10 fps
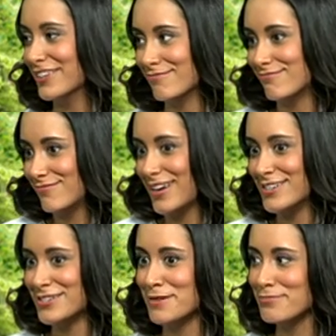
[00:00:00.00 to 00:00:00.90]
it
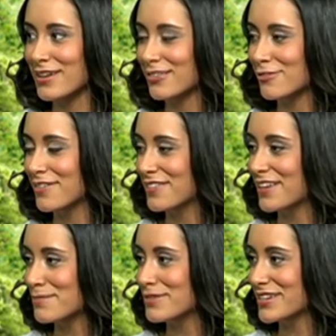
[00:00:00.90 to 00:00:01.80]
ended up being the one that
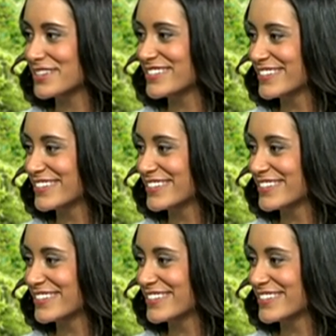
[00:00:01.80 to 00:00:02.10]
I picked.